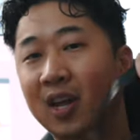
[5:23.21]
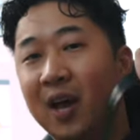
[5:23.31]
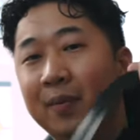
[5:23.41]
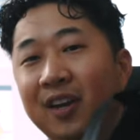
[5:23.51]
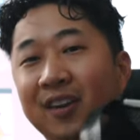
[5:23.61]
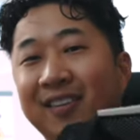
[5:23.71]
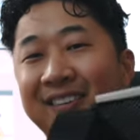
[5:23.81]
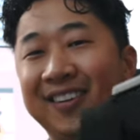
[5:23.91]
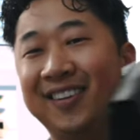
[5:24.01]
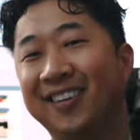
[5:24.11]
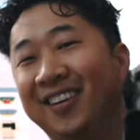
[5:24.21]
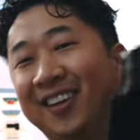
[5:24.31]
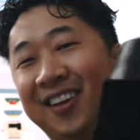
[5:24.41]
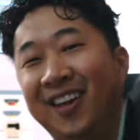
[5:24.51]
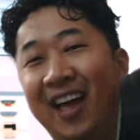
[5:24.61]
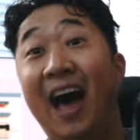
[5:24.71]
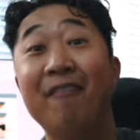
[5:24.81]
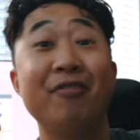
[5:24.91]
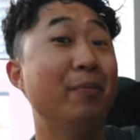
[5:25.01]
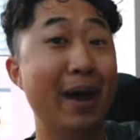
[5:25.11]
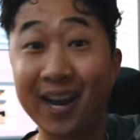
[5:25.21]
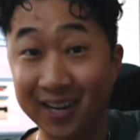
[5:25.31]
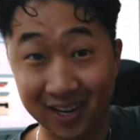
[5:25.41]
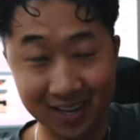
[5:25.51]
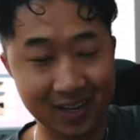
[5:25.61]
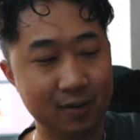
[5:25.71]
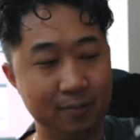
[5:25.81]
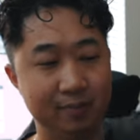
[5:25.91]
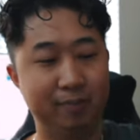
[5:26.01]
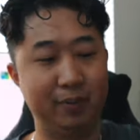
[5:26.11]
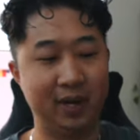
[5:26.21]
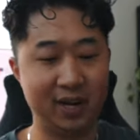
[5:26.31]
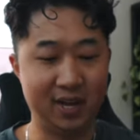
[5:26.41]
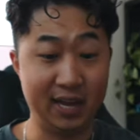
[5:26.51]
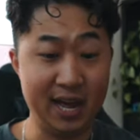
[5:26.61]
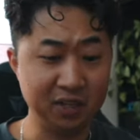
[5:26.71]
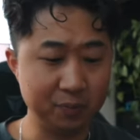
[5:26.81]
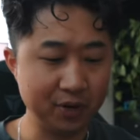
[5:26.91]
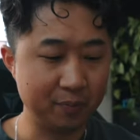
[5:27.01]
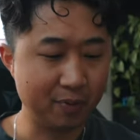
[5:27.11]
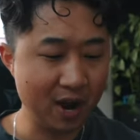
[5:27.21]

I mean, half the bag done. But uh, yeah, that's pretty good